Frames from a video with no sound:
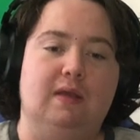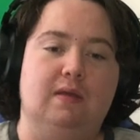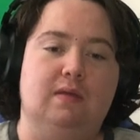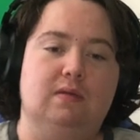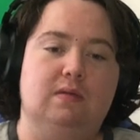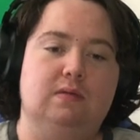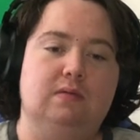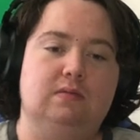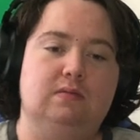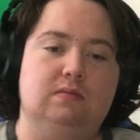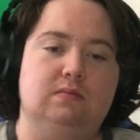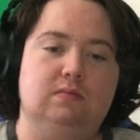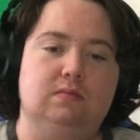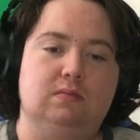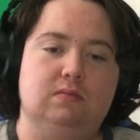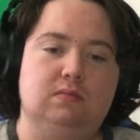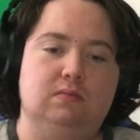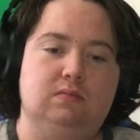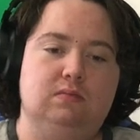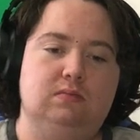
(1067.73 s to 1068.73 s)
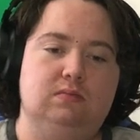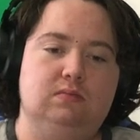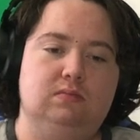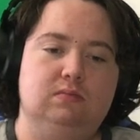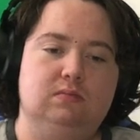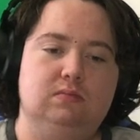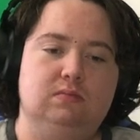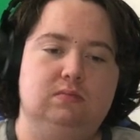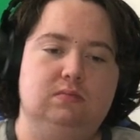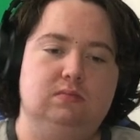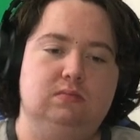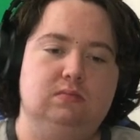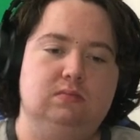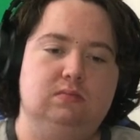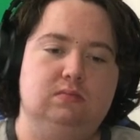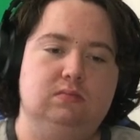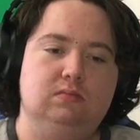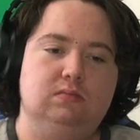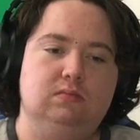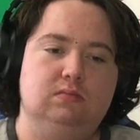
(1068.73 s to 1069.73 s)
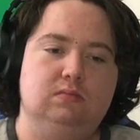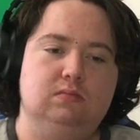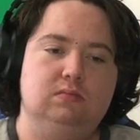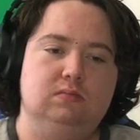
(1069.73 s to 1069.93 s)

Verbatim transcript: I want. They go up and down, back and